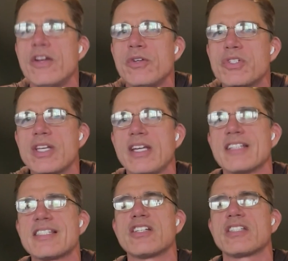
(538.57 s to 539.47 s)
You see,
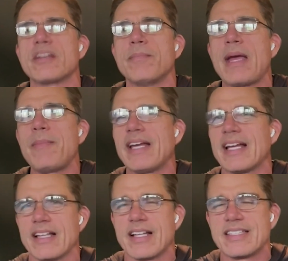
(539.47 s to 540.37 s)
it's just that maybe
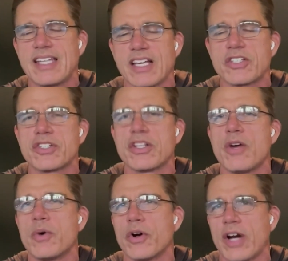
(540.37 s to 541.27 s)
a tick
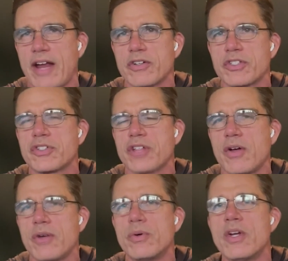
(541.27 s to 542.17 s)
slow or a hair
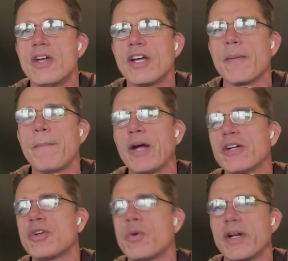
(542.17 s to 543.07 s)
slow
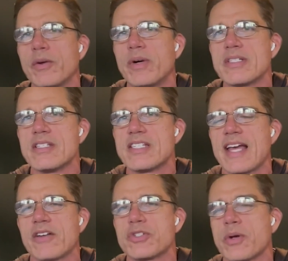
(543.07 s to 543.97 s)
compared to what it was in Seattle.